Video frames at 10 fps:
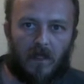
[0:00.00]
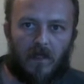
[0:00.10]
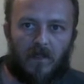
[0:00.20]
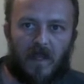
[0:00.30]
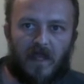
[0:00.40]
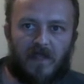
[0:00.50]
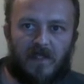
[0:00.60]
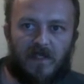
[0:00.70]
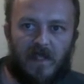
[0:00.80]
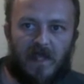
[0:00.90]
They
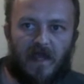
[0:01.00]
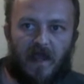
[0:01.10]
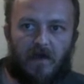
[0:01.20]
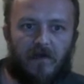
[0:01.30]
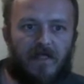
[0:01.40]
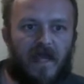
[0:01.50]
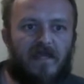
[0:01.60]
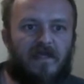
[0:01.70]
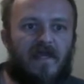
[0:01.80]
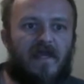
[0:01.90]
sent out
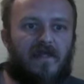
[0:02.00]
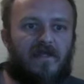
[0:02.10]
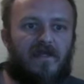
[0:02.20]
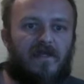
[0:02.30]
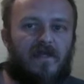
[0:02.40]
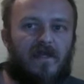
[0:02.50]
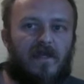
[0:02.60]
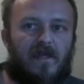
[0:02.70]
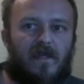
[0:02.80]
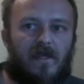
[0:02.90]
test kits
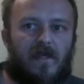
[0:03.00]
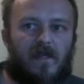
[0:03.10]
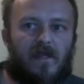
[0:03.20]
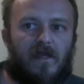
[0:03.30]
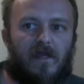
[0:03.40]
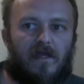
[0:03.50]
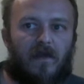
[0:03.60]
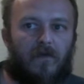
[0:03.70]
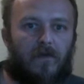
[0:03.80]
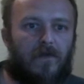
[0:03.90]

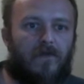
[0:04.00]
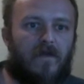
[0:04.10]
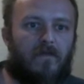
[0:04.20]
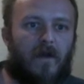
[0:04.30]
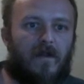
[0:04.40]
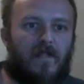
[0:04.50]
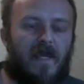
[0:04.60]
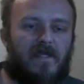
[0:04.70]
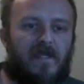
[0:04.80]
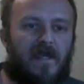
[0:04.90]
that were a 3-part
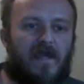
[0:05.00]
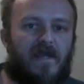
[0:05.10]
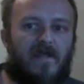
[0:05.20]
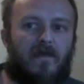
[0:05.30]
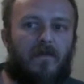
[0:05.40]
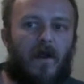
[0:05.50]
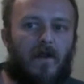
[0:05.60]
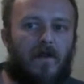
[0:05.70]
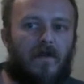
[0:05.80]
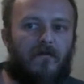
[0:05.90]
test kit, and the
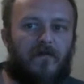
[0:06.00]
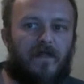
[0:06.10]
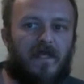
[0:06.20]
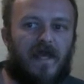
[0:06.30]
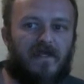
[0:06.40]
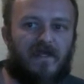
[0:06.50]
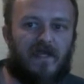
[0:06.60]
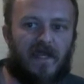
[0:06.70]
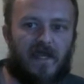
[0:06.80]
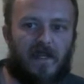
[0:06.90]
part of the test
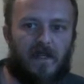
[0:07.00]
kit